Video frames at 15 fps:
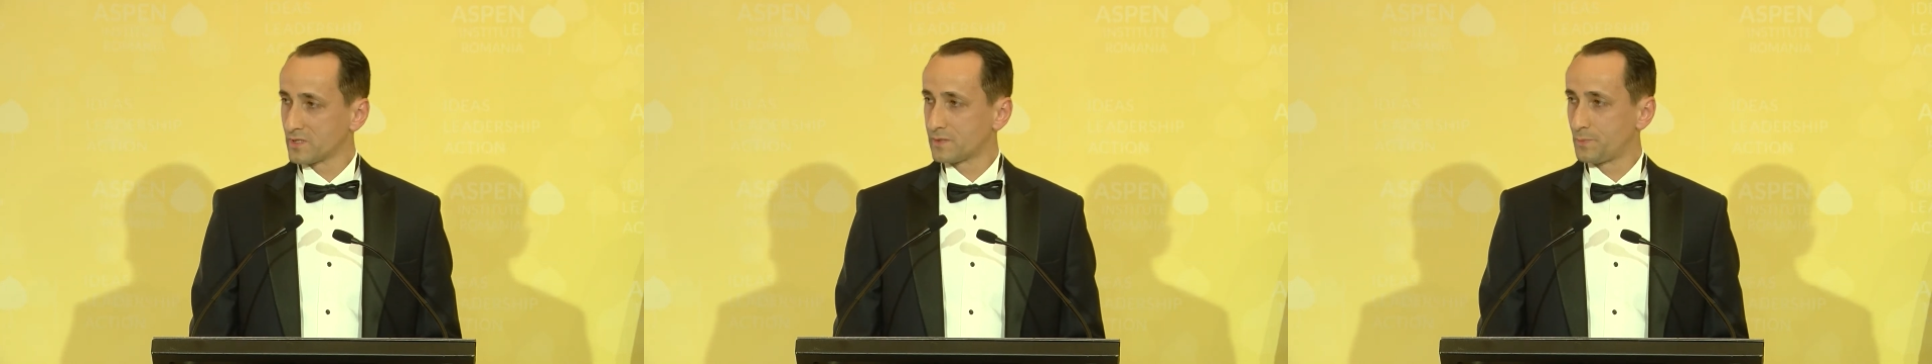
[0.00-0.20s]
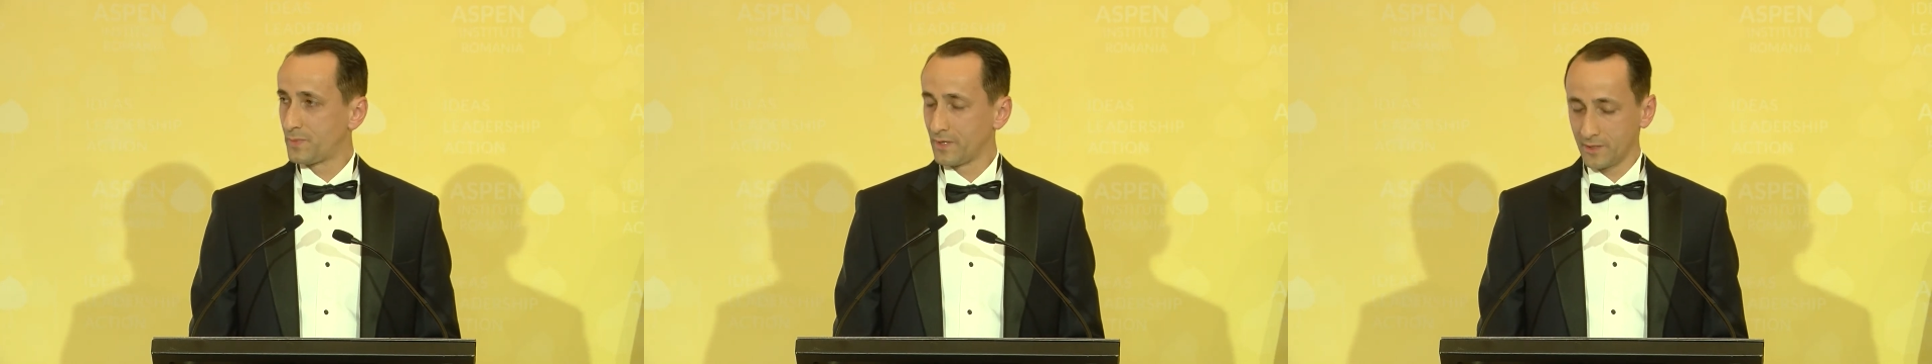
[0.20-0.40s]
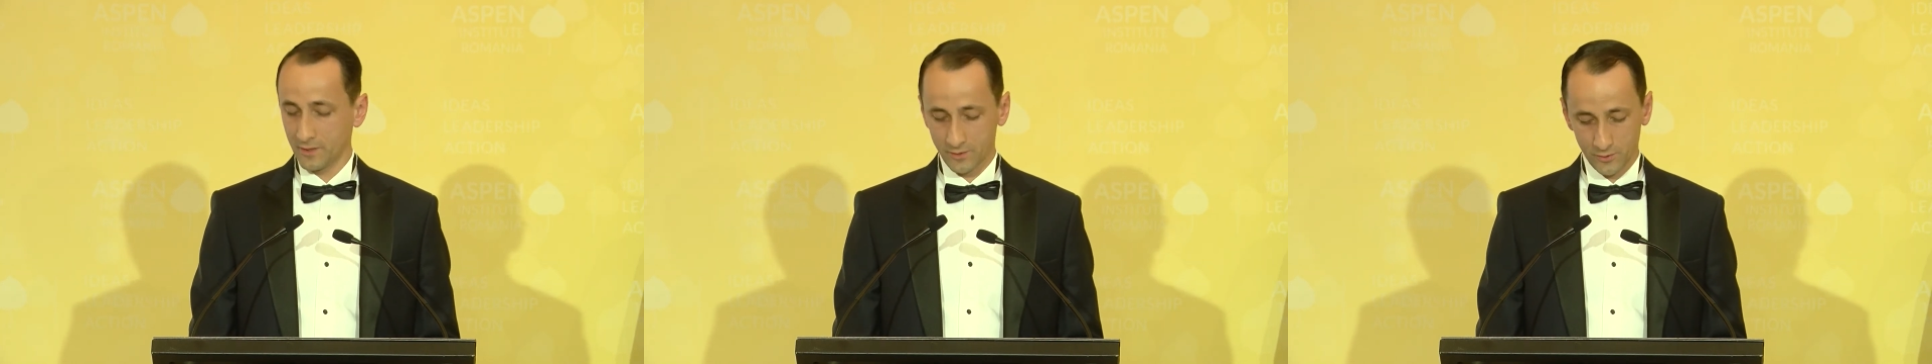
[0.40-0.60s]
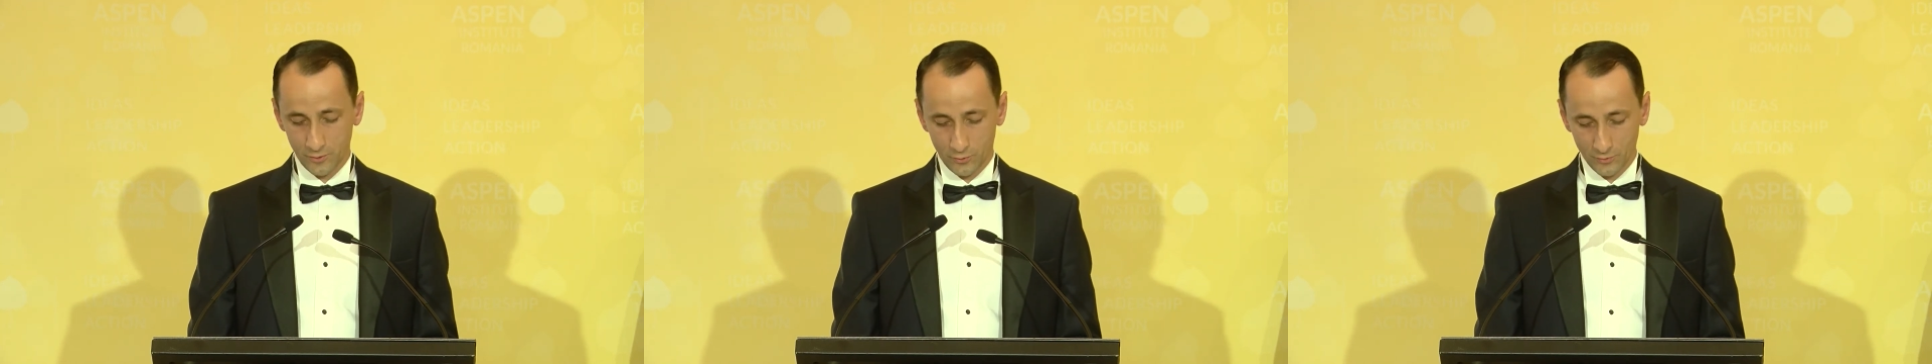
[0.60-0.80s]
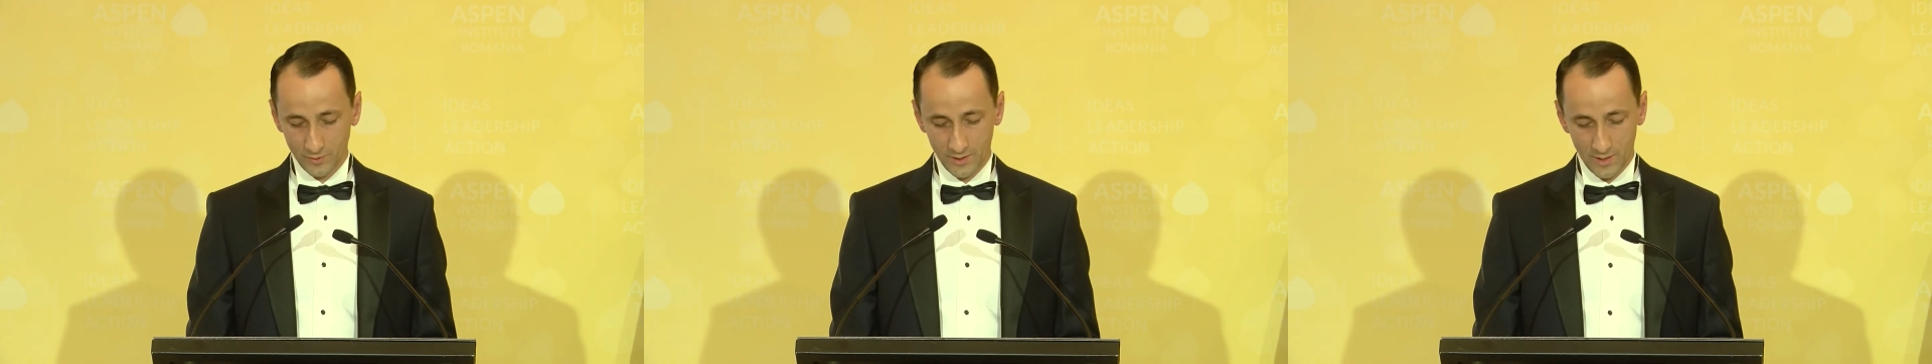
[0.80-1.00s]
spirit
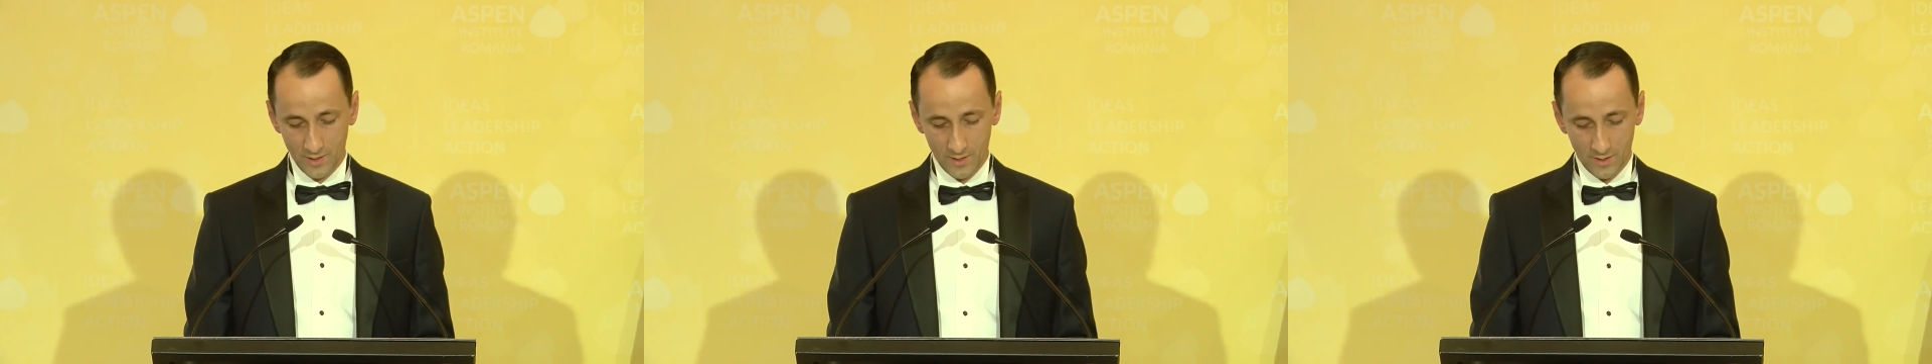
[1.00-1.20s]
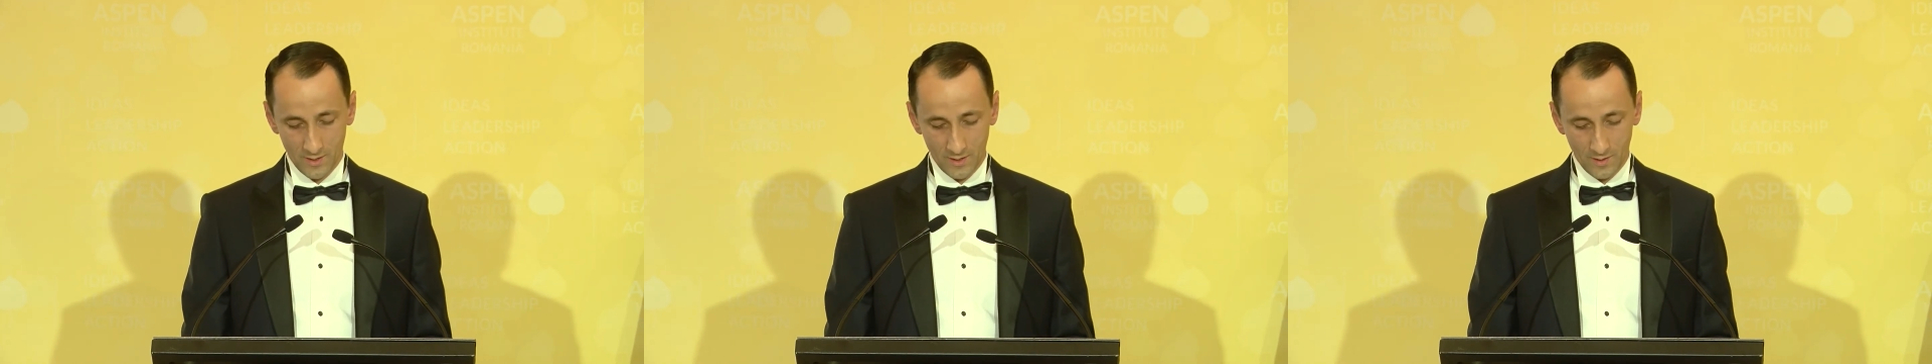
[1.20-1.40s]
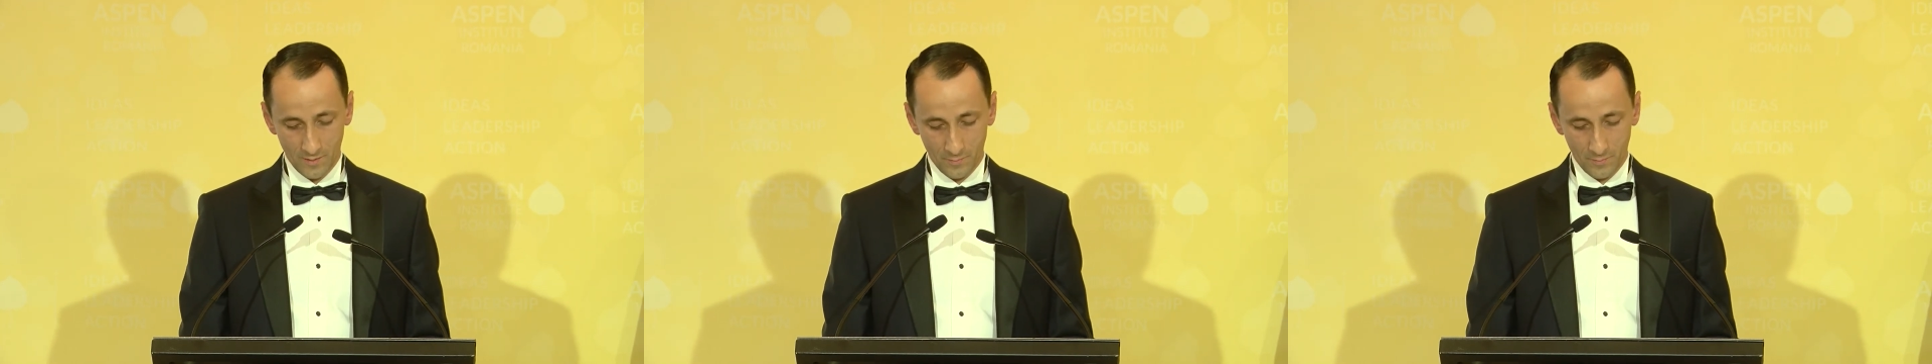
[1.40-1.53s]
to the